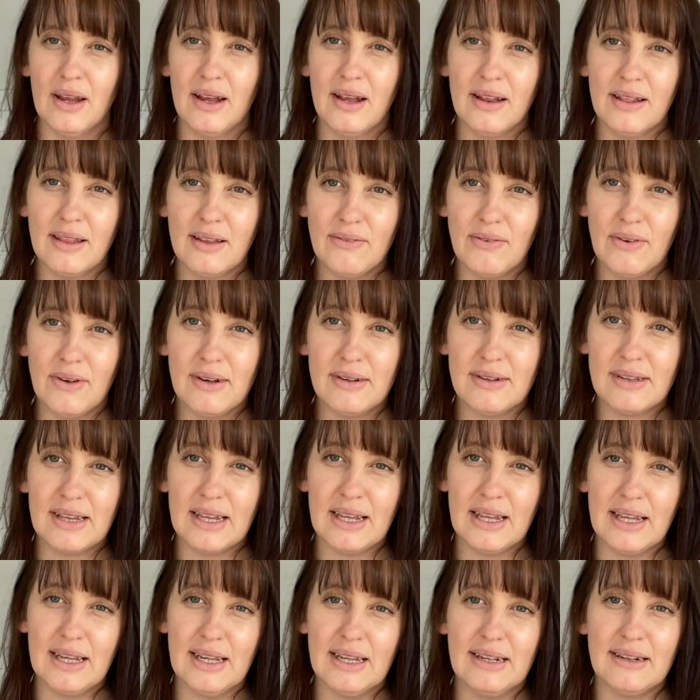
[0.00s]
The first
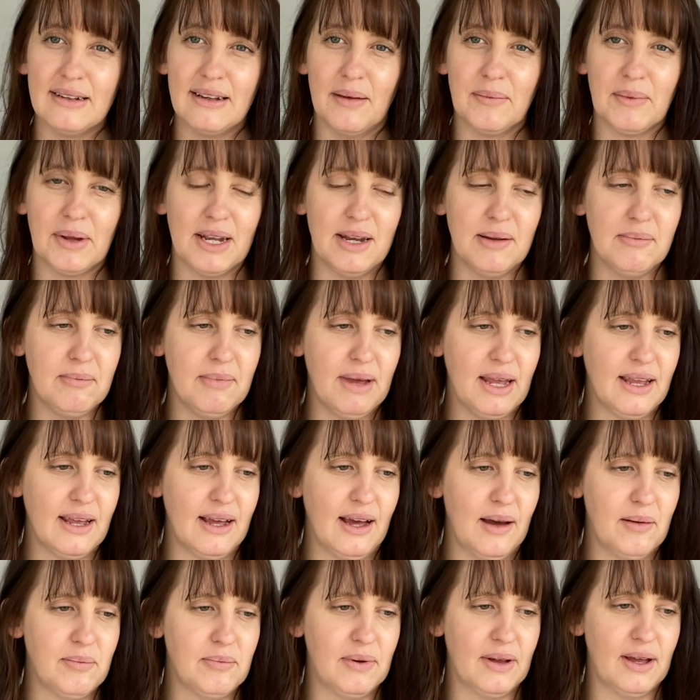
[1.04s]
thing is I'm going to make
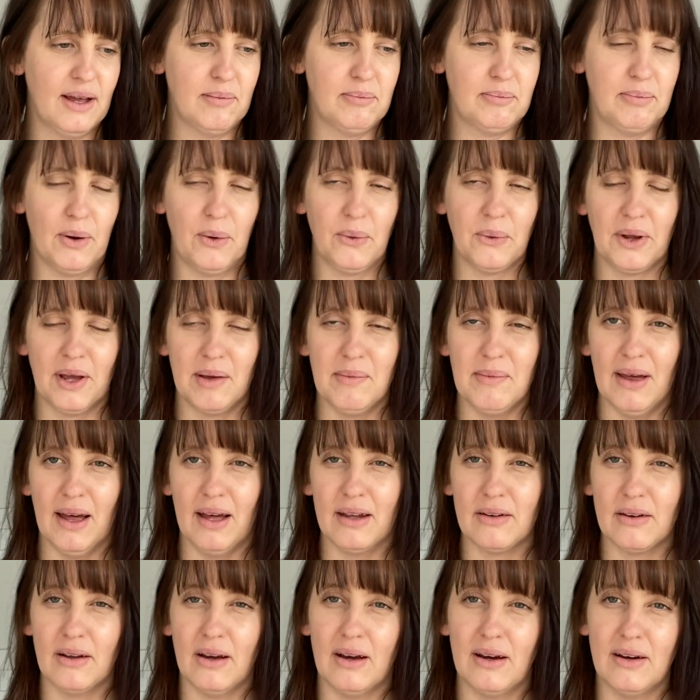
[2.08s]
up a bulk
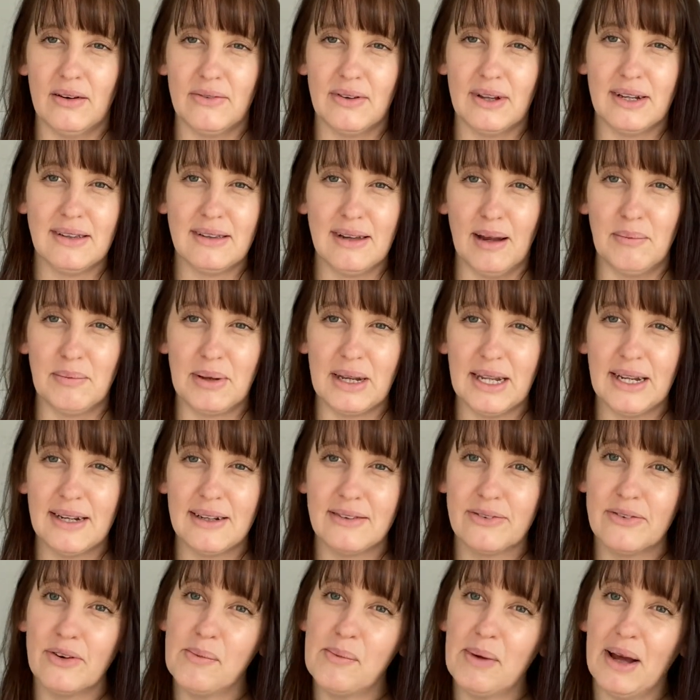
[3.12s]
amount of dumplings
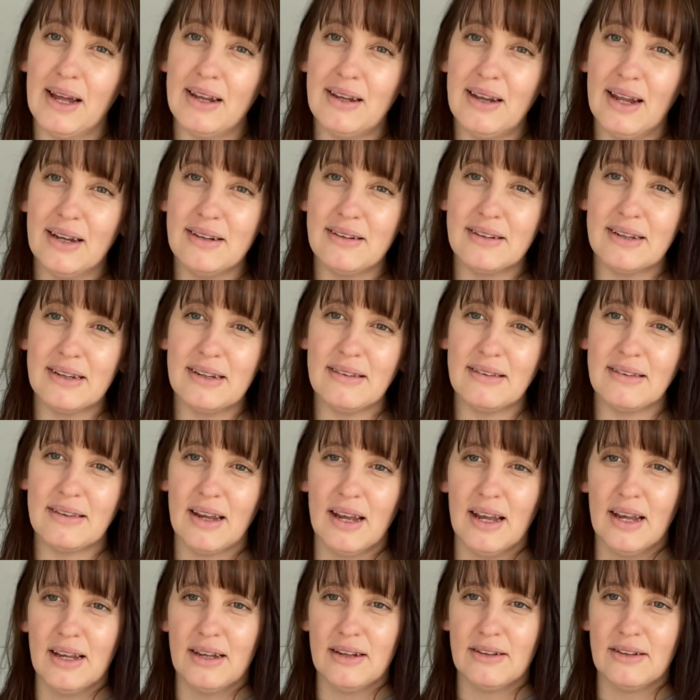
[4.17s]
for my lunches.